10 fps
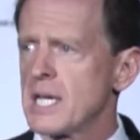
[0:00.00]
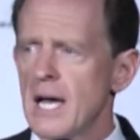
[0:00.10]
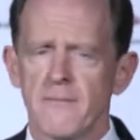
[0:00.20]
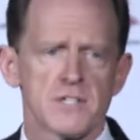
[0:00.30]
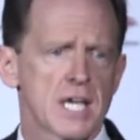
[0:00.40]

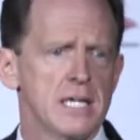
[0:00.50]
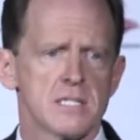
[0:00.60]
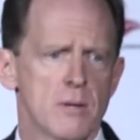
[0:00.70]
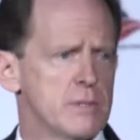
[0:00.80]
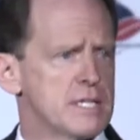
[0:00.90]
confiscate
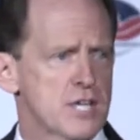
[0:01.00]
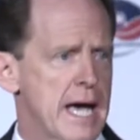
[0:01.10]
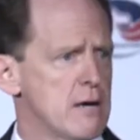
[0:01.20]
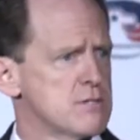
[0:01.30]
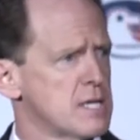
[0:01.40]
someone's
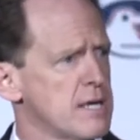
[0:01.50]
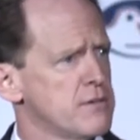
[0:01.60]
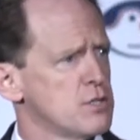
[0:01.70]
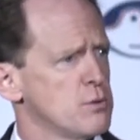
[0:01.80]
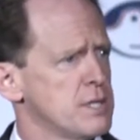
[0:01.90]
house and give
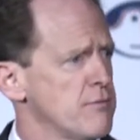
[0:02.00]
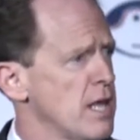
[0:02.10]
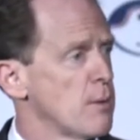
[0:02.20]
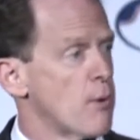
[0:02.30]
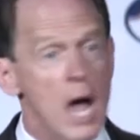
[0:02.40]
it to a
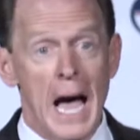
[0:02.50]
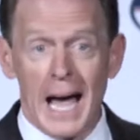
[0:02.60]
developer.